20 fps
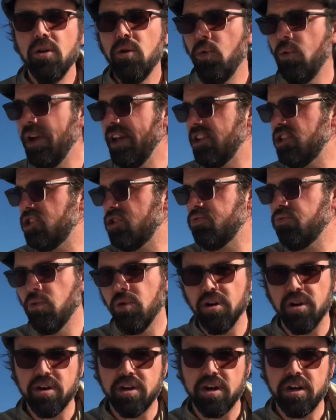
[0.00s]
which
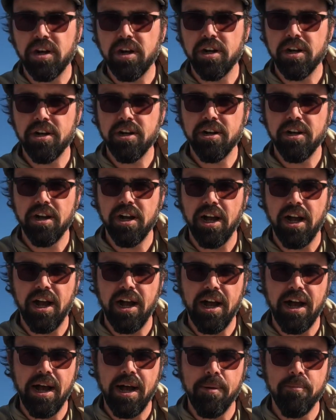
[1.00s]
work,
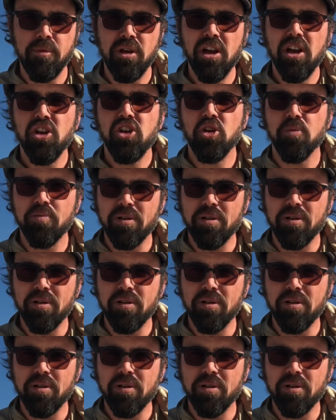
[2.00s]
you're